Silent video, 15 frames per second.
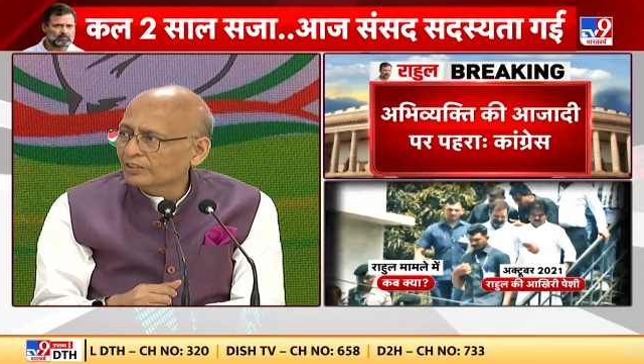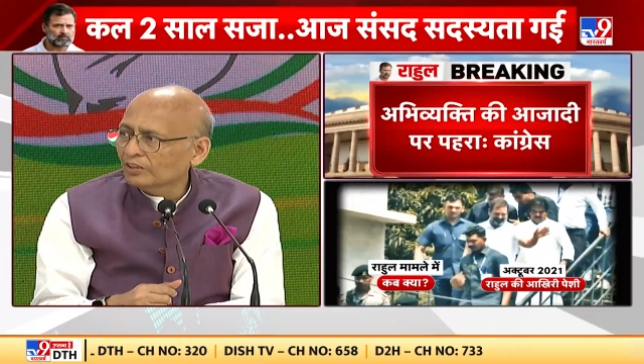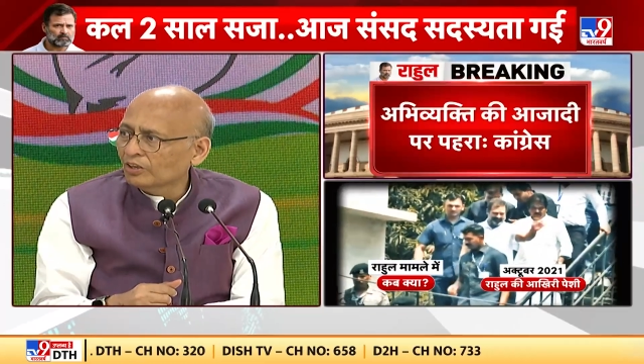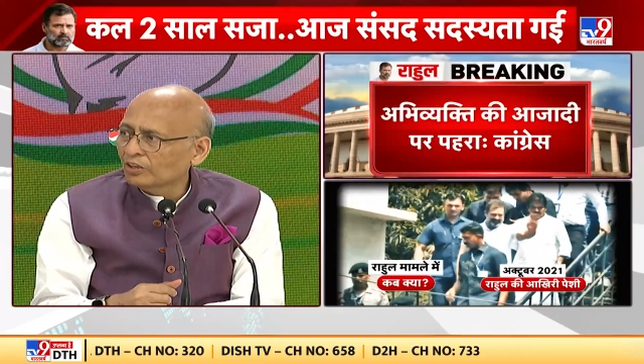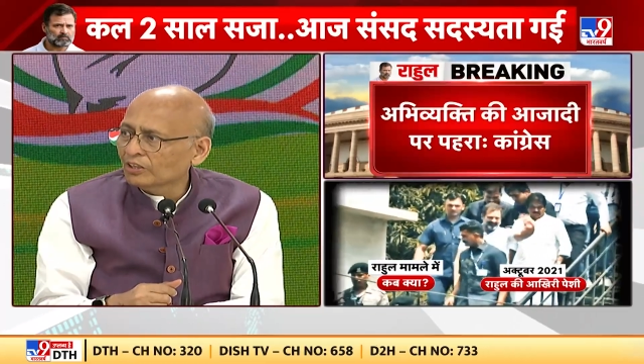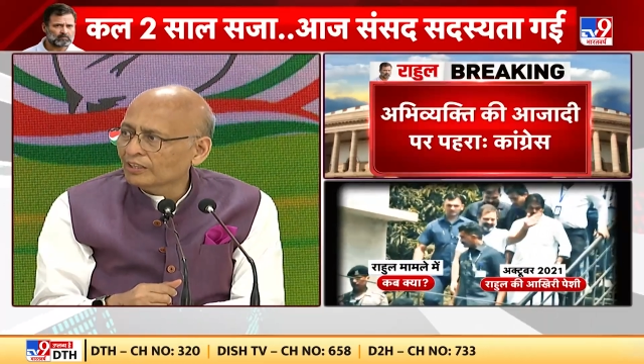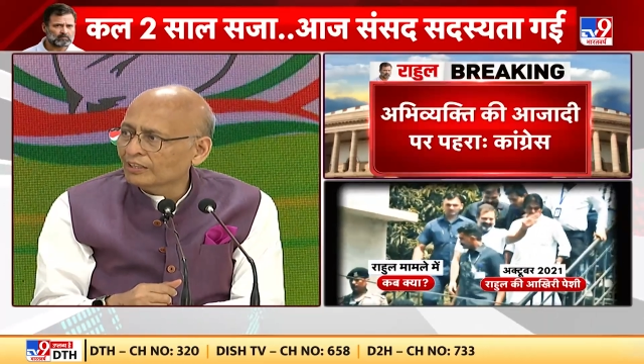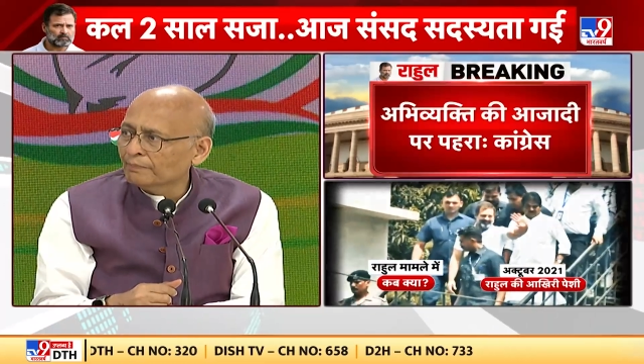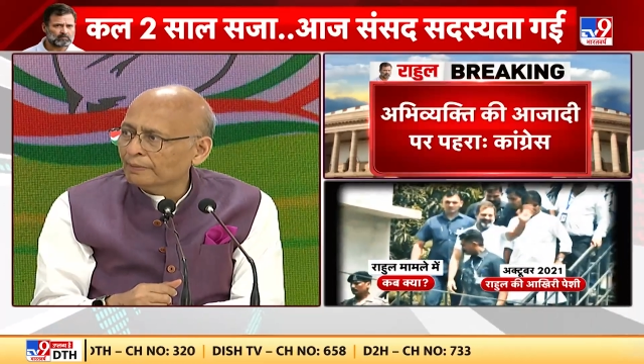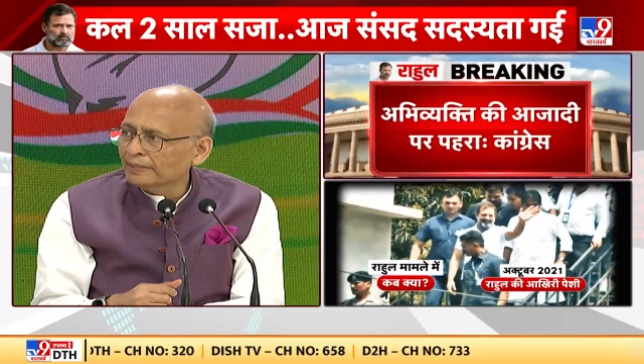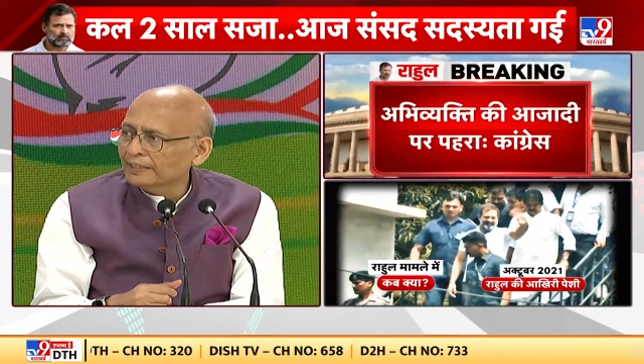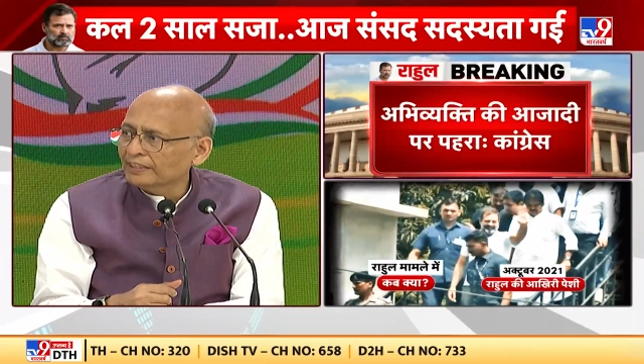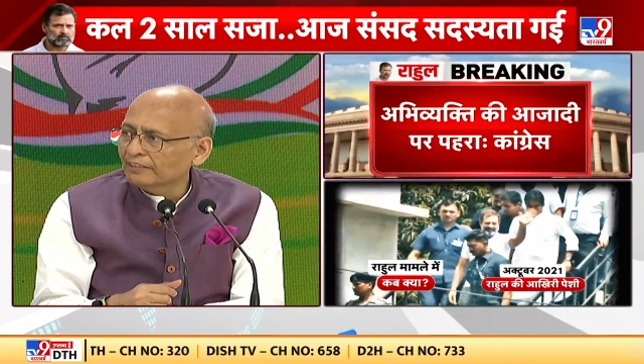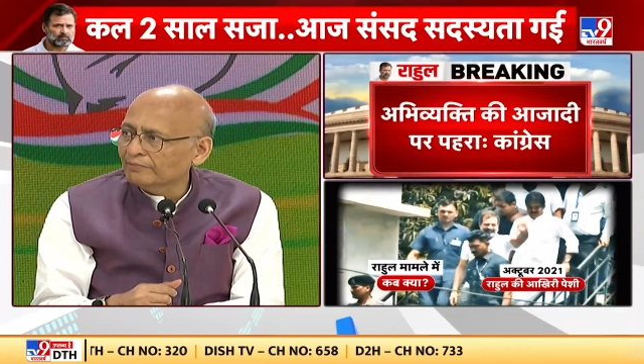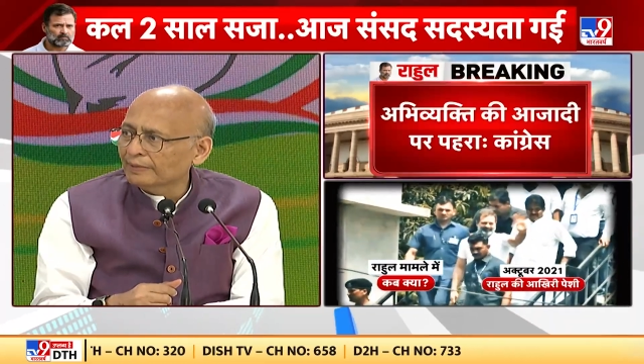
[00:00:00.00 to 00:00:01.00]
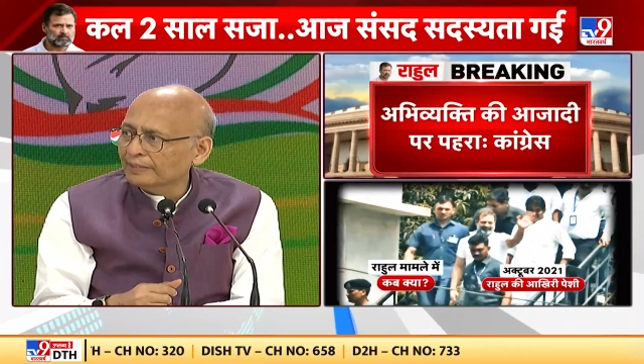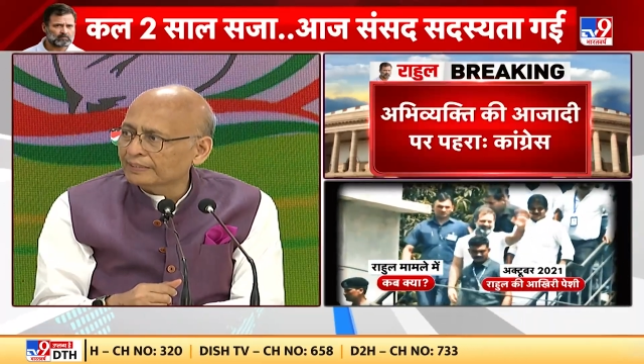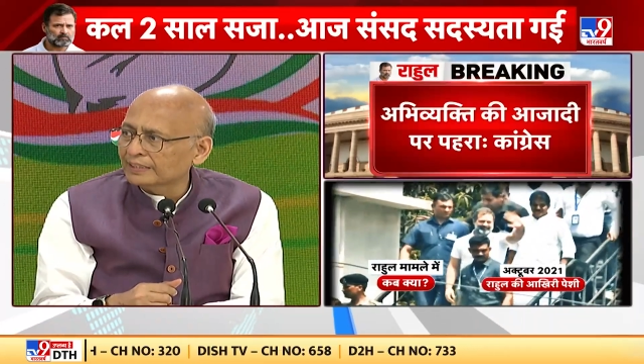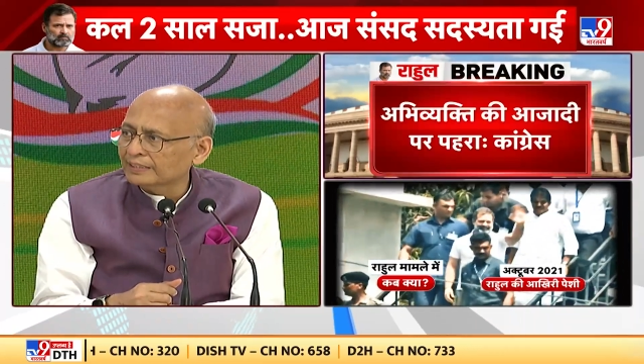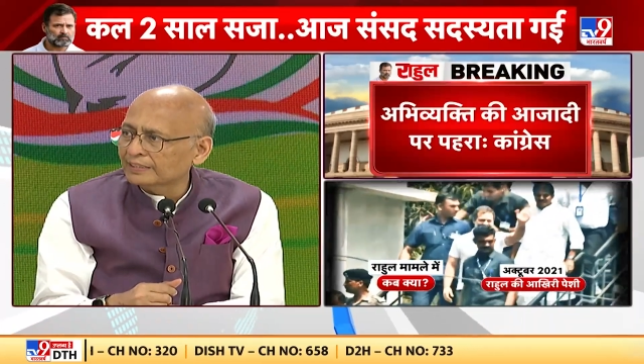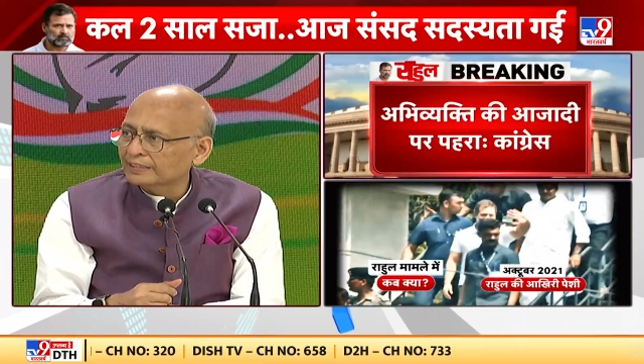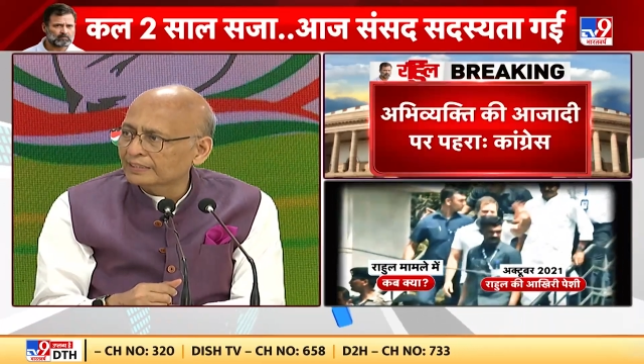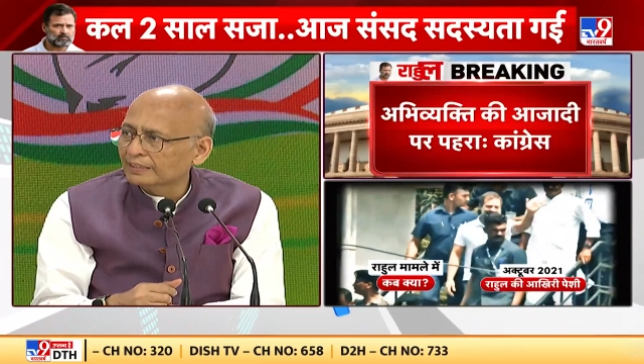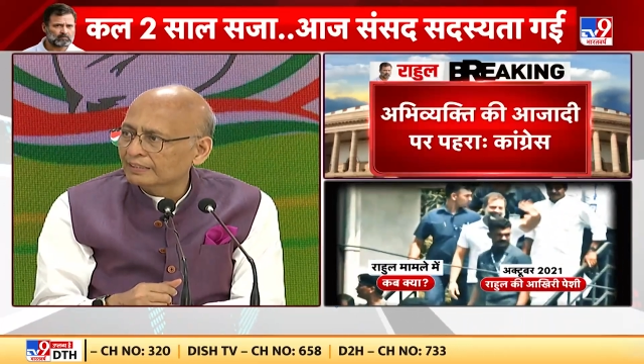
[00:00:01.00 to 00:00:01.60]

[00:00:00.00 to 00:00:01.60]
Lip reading: on a repetitive basis.